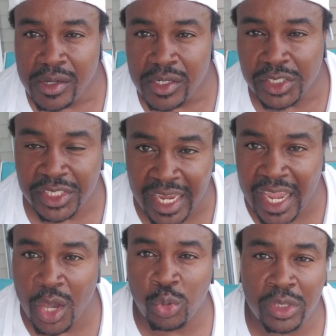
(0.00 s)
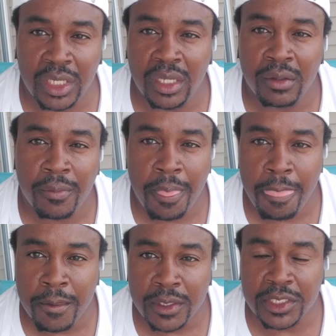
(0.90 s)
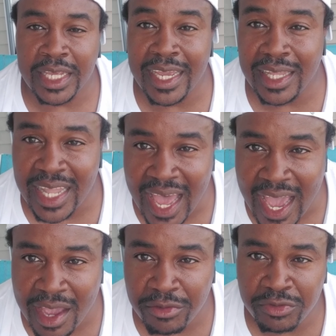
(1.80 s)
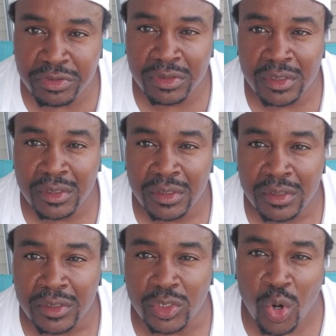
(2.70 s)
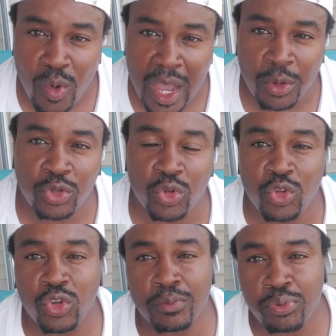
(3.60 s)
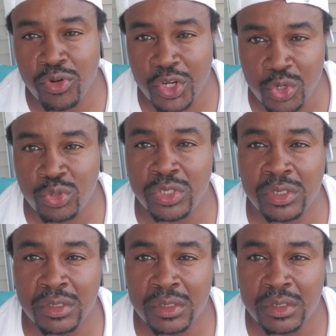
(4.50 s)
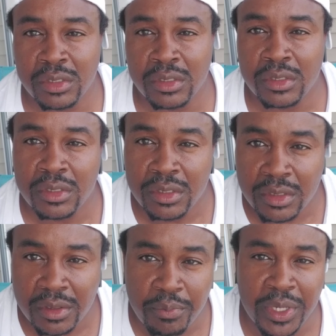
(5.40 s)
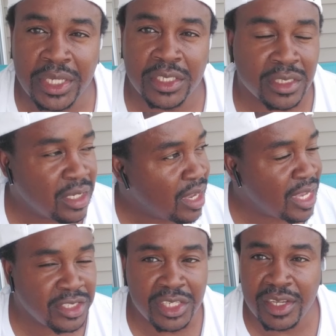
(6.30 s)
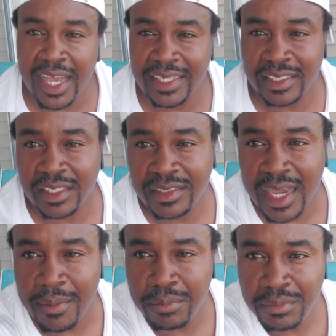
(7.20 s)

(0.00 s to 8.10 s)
stay healthy, stay alive, go out so you can produce. Peace. I'll see you guys at the top.